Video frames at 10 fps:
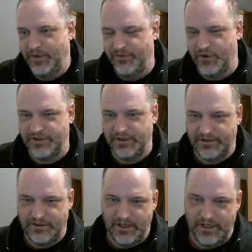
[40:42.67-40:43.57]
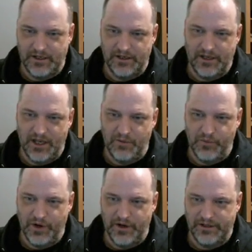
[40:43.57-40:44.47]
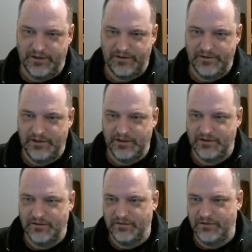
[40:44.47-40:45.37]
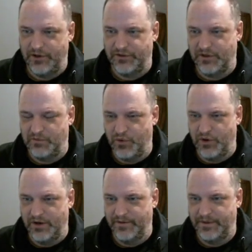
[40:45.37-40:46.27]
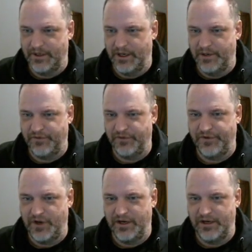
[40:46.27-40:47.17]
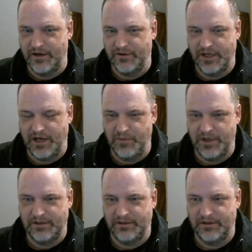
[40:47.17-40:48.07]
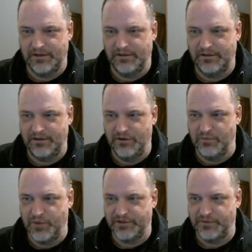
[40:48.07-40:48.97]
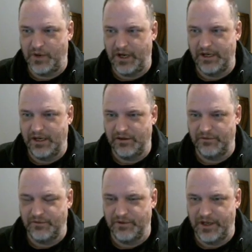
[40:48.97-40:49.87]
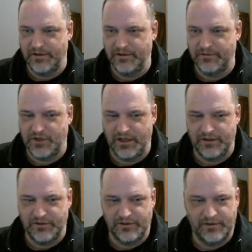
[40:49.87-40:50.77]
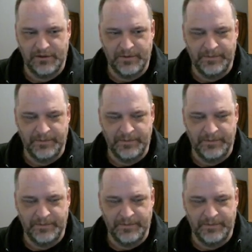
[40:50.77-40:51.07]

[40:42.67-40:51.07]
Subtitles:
versus like a game where it's largely more for fun and entertainment, and you can press Y to get through a lot of the challenges.